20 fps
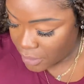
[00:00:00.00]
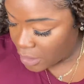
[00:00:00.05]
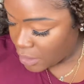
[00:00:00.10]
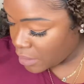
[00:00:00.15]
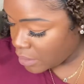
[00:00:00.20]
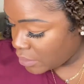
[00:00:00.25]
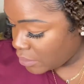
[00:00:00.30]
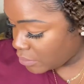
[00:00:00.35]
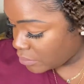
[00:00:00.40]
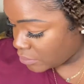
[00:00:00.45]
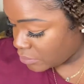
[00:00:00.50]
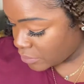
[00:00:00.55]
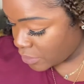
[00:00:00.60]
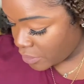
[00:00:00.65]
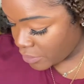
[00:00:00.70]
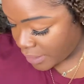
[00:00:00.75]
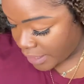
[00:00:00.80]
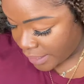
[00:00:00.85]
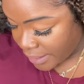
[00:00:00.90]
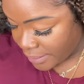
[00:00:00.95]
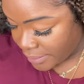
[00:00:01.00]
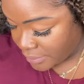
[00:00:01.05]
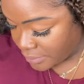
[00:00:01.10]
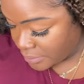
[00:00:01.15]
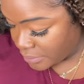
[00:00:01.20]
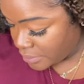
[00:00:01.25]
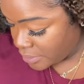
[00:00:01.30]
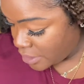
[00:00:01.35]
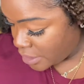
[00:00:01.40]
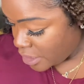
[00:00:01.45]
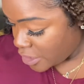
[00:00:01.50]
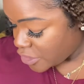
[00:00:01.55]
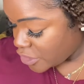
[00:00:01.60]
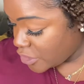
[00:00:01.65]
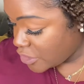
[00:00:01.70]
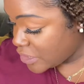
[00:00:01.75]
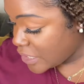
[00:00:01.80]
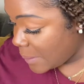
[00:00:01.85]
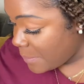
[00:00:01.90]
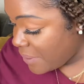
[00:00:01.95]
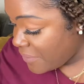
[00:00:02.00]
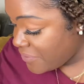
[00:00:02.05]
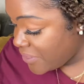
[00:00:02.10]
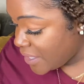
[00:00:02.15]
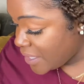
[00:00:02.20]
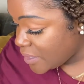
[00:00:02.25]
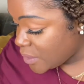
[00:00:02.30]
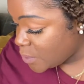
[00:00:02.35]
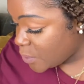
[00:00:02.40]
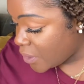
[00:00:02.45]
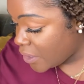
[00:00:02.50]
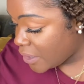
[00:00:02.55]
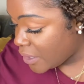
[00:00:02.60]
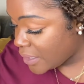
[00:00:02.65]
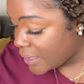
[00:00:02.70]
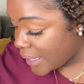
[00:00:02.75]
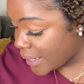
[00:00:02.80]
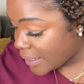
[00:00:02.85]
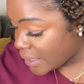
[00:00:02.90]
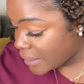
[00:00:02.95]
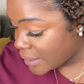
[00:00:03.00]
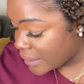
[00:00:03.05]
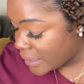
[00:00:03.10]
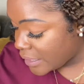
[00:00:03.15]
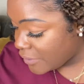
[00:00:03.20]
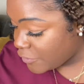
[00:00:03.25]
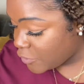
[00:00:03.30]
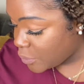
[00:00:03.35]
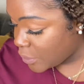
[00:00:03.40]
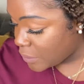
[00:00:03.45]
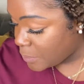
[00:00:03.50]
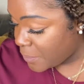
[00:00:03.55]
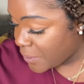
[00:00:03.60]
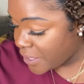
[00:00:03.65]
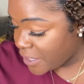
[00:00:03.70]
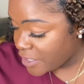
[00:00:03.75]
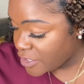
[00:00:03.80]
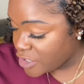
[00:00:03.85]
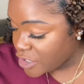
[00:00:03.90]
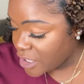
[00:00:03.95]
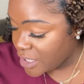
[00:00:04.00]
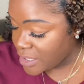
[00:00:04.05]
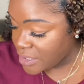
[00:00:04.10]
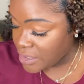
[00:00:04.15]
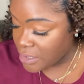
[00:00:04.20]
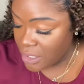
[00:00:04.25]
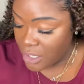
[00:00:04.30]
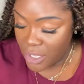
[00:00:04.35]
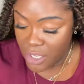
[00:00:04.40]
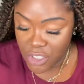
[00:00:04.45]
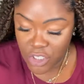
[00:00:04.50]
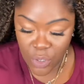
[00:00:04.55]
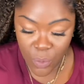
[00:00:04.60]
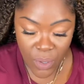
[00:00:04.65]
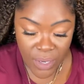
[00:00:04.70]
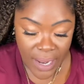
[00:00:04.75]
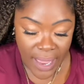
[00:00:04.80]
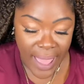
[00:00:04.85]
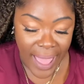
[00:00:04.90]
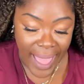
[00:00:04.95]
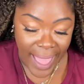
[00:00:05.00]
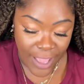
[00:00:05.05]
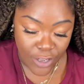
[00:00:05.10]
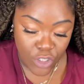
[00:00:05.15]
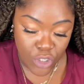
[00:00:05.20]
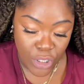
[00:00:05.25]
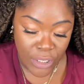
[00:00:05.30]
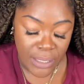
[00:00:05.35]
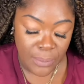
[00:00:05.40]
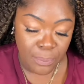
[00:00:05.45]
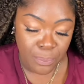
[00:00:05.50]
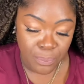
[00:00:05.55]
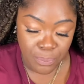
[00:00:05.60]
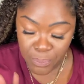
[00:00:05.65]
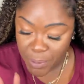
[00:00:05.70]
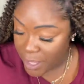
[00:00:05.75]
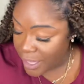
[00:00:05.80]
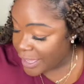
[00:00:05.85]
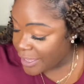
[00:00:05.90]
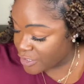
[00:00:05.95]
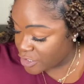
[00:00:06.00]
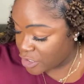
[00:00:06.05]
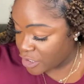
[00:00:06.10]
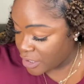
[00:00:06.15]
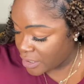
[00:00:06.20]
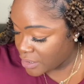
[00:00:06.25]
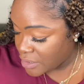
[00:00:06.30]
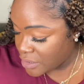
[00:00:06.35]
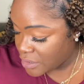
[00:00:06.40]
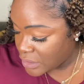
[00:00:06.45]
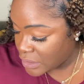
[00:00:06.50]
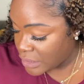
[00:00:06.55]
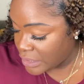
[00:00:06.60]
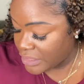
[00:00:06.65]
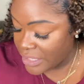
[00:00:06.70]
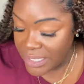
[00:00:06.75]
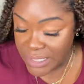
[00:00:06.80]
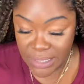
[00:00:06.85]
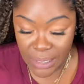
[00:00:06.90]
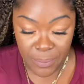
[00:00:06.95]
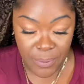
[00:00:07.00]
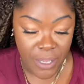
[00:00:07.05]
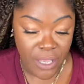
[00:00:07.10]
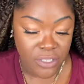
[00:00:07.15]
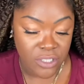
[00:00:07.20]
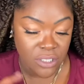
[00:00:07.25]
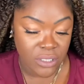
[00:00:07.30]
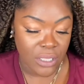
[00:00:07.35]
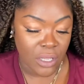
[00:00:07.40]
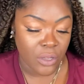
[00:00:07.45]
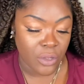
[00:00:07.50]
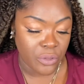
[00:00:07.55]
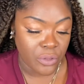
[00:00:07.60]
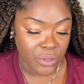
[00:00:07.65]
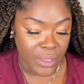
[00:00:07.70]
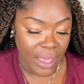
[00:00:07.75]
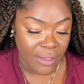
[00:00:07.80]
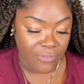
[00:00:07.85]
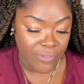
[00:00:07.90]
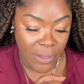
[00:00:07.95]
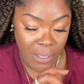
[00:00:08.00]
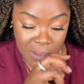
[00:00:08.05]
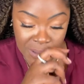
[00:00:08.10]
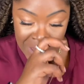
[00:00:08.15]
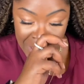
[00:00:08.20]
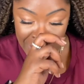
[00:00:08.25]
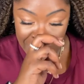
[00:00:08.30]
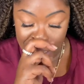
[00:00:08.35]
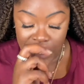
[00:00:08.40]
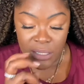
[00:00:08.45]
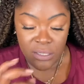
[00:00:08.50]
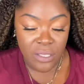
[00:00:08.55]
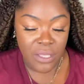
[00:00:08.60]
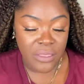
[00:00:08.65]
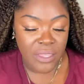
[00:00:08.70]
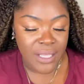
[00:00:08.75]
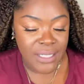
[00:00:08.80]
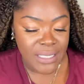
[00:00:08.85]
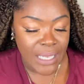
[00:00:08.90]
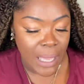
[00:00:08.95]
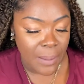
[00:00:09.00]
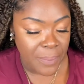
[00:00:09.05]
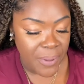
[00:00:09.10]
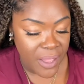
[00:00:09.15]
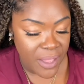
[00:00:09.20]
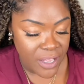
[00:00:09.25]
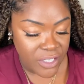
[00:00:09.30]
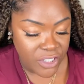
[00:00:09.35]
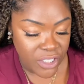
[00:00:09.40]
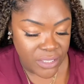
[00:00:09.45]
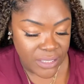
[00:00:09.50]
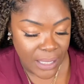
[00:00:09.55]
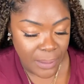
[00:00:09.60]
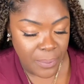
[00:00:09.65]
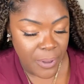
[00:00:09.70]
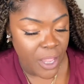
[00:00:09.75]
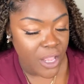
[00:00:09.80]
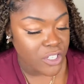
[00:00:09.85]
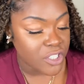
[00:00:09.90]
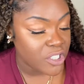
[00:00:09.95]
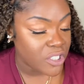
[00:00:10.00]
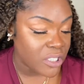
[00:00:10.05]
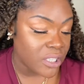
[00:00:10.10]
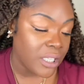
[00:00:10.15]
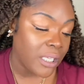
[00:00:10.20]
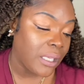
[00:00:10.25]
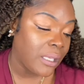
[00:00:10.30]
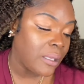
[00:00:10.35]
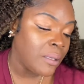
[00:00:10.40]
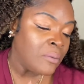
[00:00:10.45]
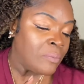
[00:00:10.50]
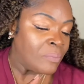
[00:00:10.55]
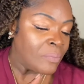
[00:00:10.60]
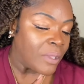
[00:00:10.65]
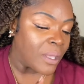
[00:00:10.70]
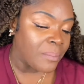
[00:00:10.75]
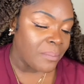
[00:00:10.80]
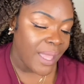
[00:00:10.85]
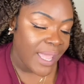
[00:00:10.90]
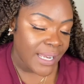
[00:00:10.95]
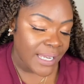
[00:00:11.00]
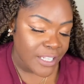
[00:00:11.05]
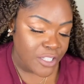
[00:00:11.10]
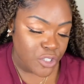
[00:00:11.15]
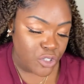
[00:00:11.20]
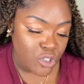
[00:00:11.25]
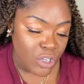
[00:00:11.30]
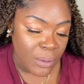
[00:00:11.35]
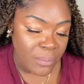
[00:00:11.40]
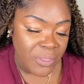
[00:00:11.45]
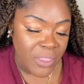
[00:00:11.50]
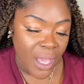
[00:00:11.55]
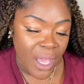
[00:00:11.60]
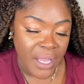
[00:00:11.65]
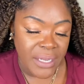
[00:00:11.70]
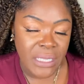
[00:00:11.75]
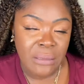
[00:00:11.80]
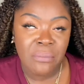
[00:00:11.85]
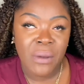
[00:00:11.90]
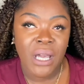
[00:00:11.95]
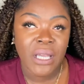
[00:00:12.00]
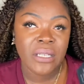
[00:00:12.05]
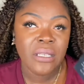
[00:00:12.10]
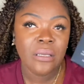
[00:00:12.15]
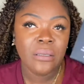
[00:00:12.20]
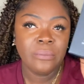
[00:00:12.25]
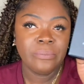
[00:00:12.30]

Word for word: Oh, okay. So some of these were like a gift with purchase. So what I actually purchased, the things I purchased, I'll go through that first. So the things that I purchased the May Lindstrom, the Honey Mud.